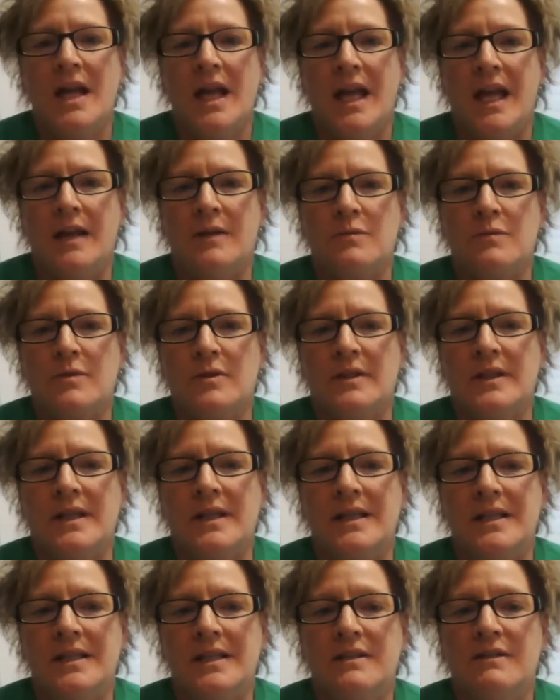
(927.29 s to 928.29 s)
and really
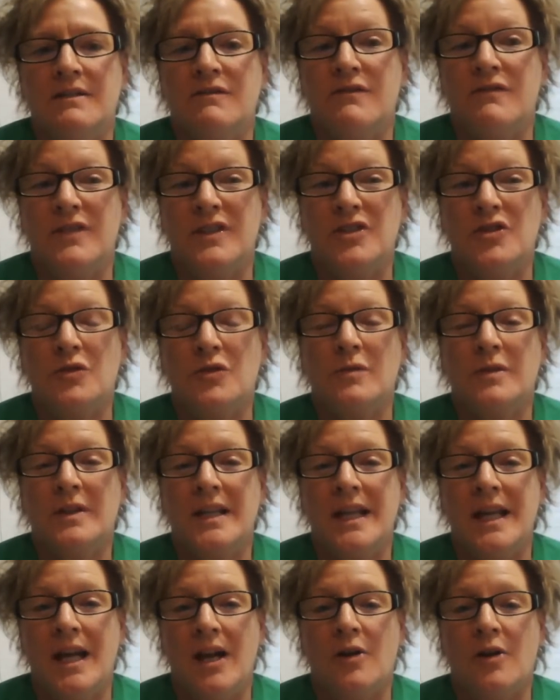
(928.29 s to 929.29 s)
individually
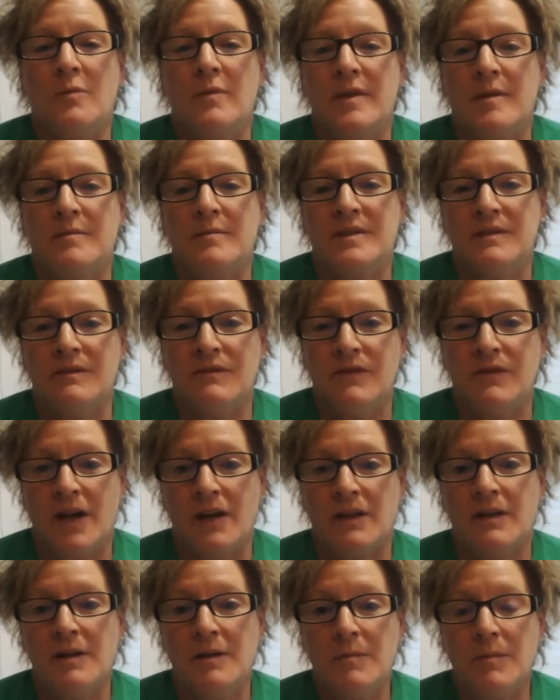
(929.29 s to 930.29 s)
help them
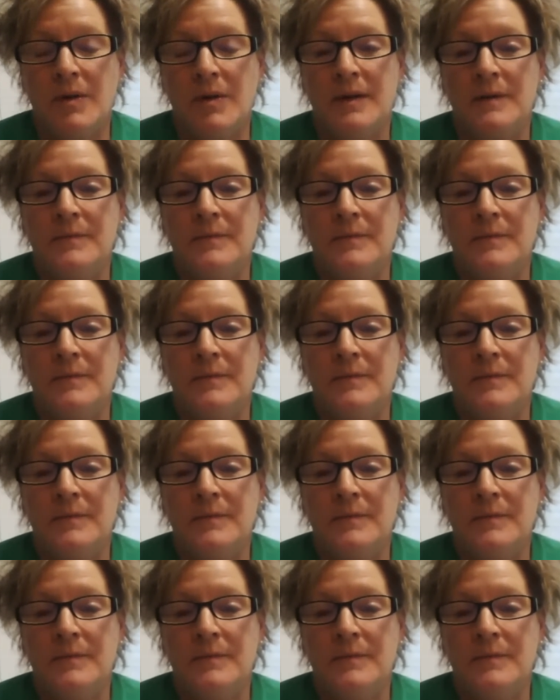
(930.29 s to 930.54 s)
develop,